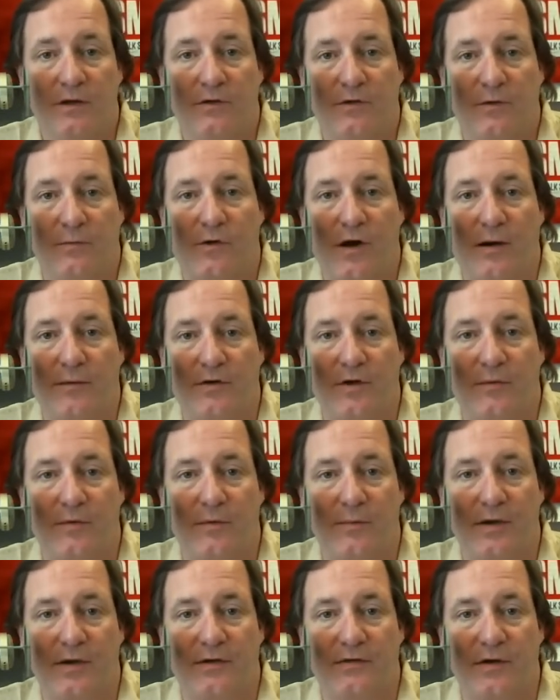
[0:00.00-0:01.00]
Subscribe to
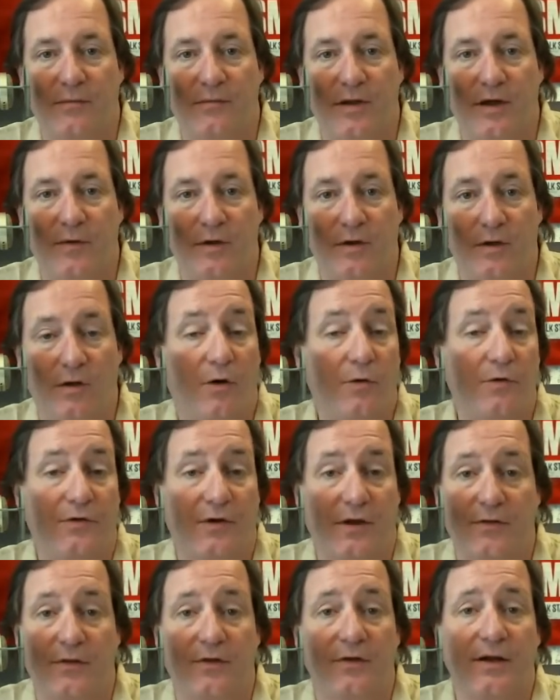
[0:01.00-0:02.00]
W B S M, and that way you'll always
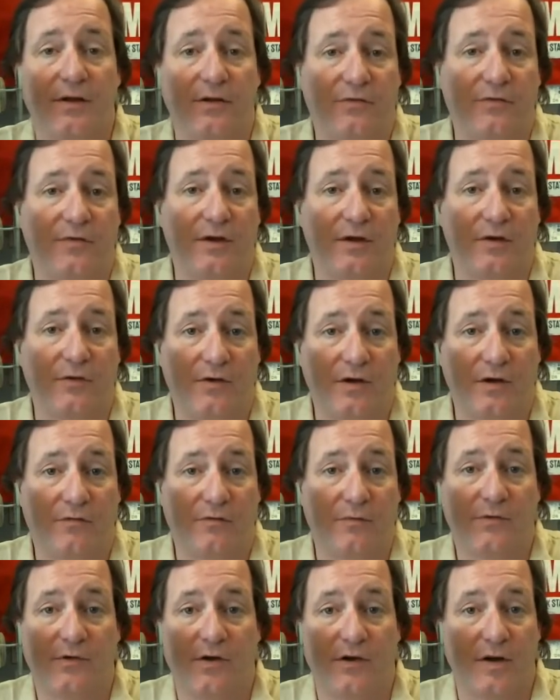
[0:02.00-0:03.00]
get the latest videos here
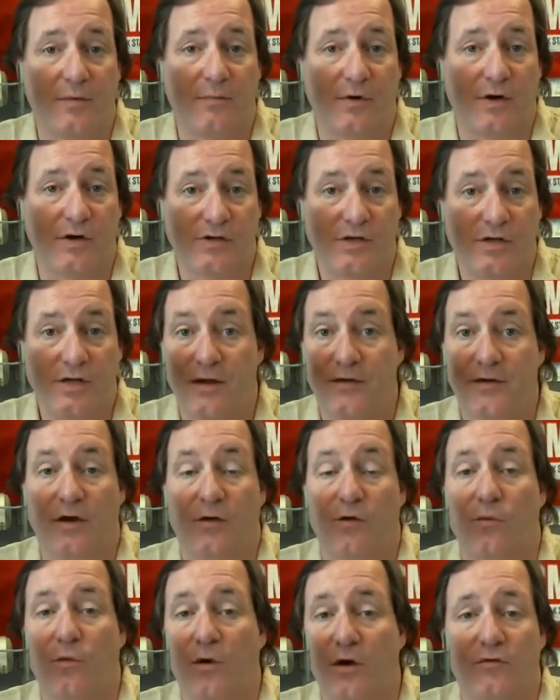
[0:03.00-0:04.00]
from Sunday Brunch and the
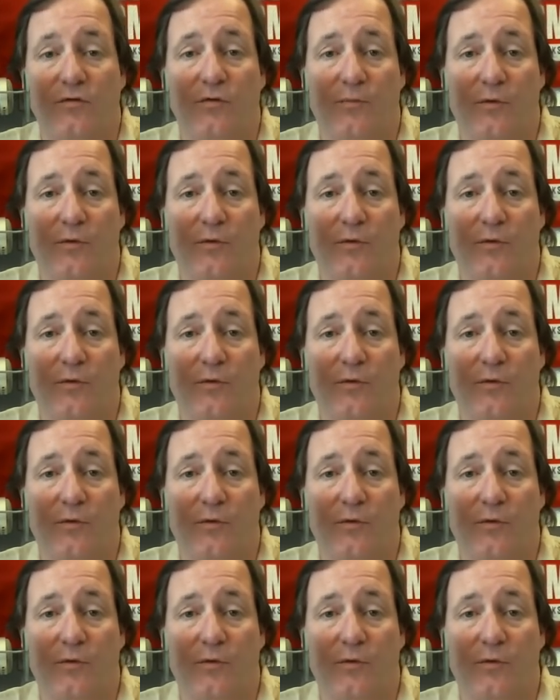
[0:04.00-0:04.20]
other wonderful